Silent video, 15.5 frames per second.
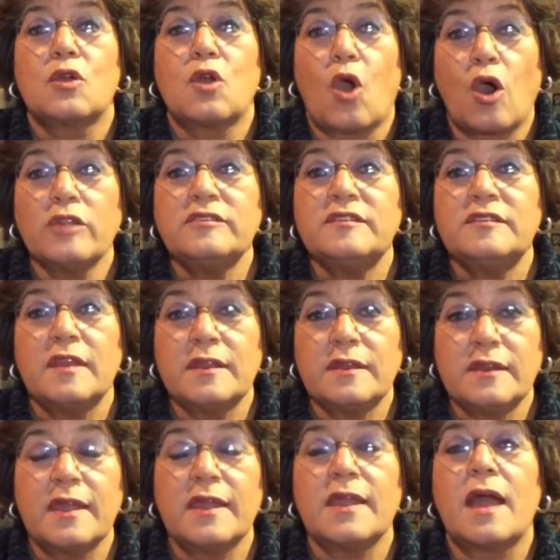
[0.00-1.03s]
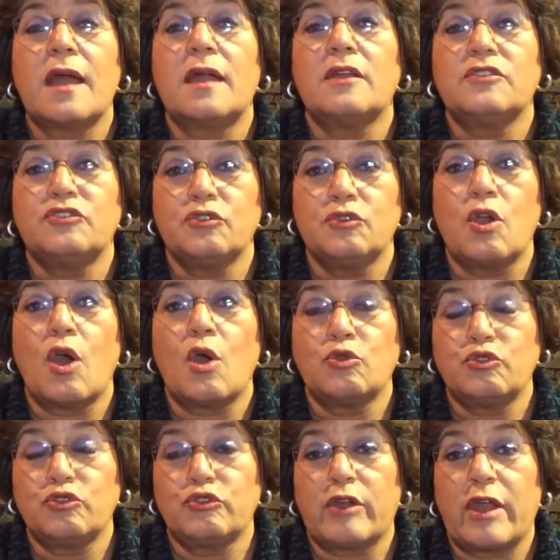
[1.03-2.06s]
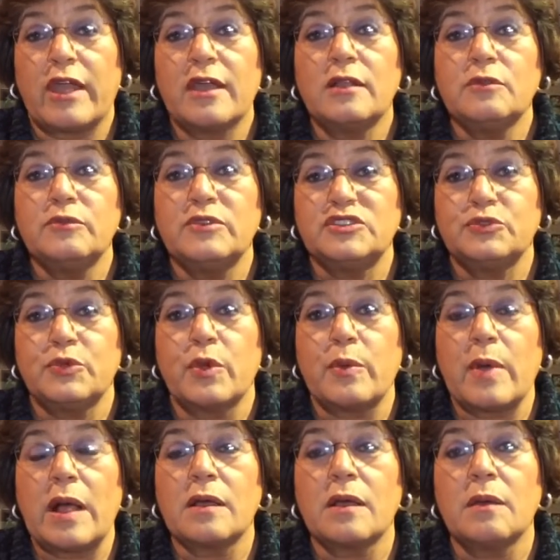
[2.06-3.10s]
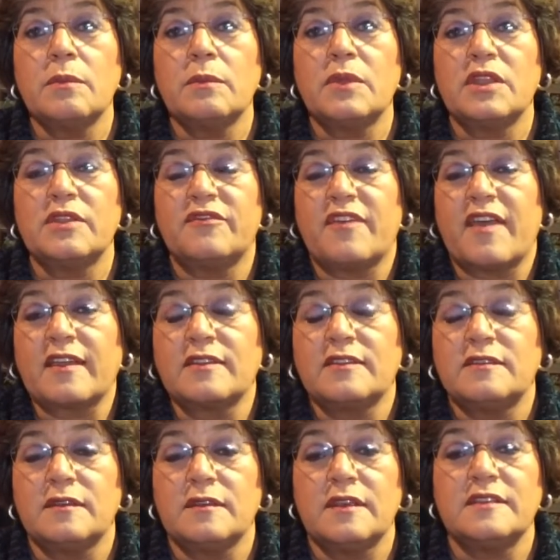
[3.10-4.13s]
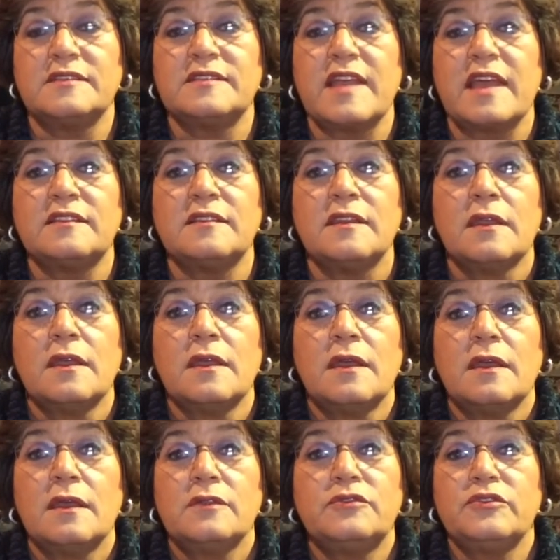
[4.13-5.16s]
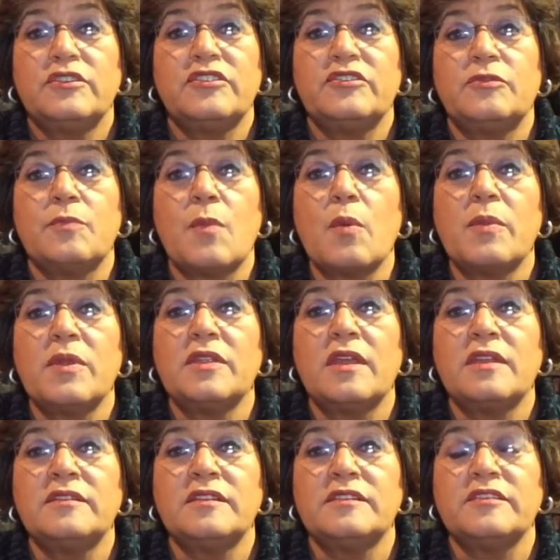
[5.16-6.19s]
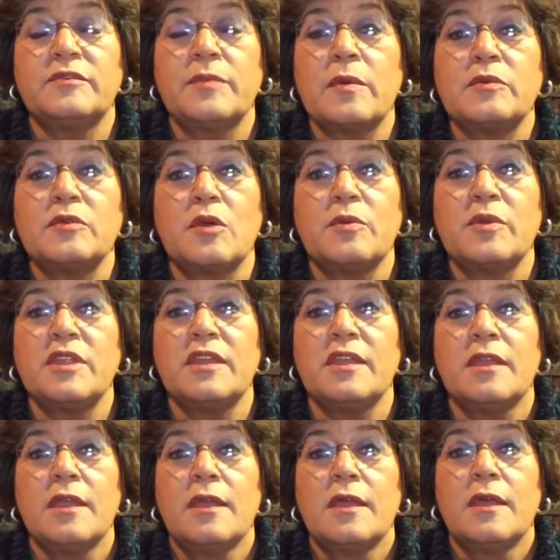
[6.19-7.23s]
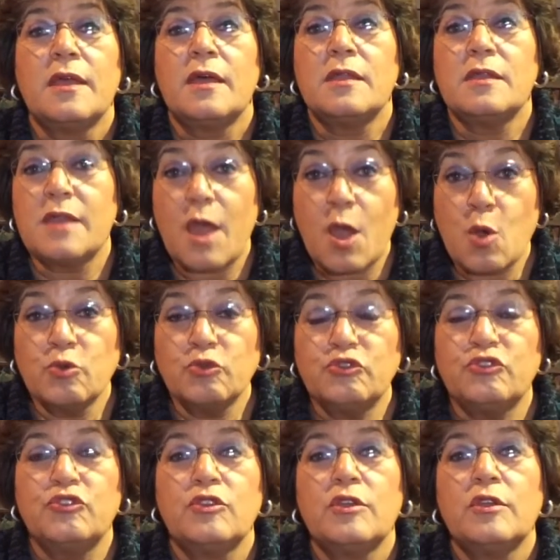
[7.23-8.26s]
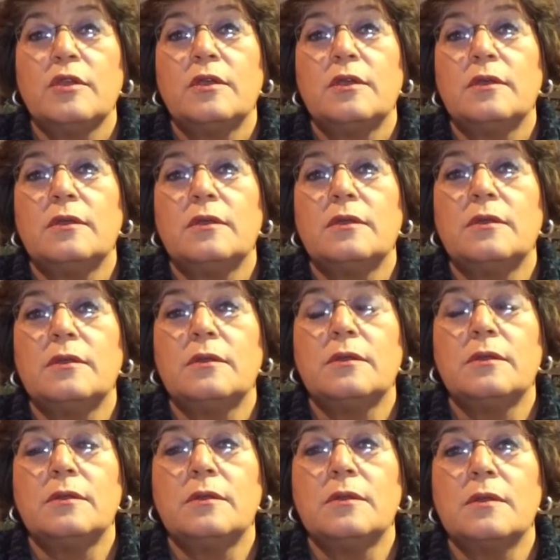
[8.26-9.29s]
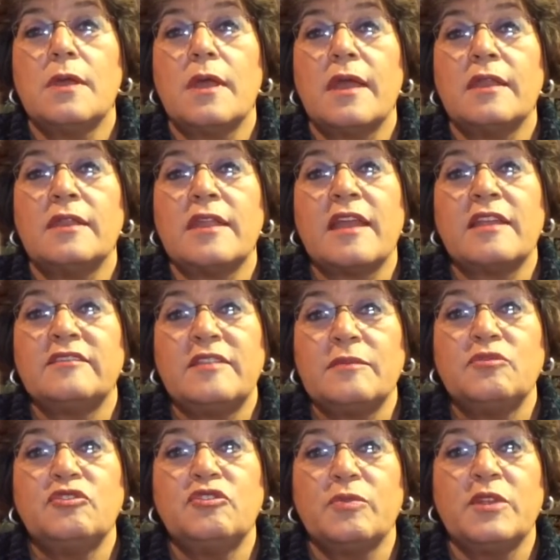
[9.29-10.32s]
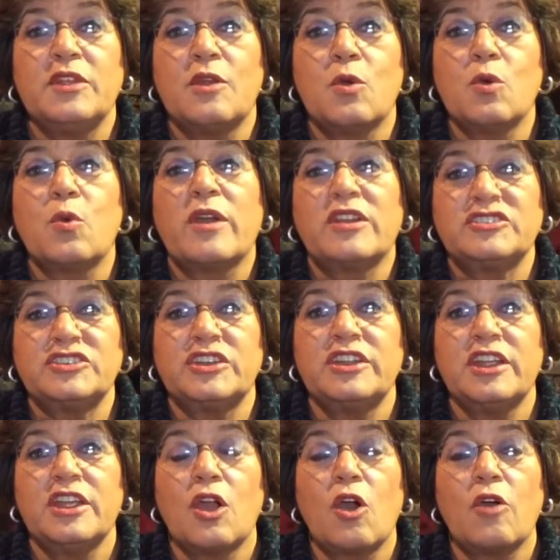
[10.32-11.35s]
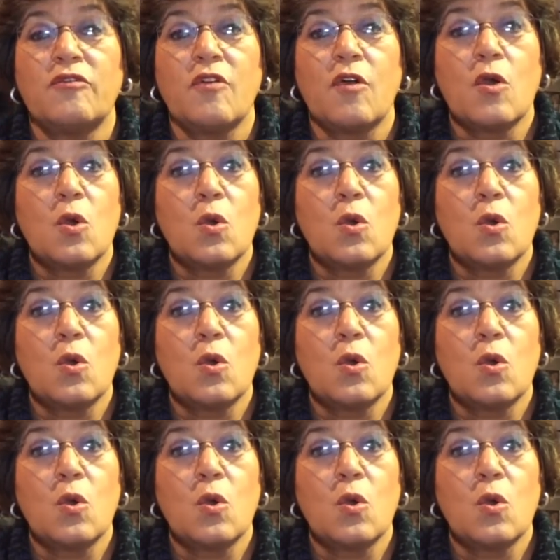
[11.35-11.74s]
caught and they are to go to trial, which we welcome. But the fact is that until this moment, nobody knows, and there seems to be no questioning of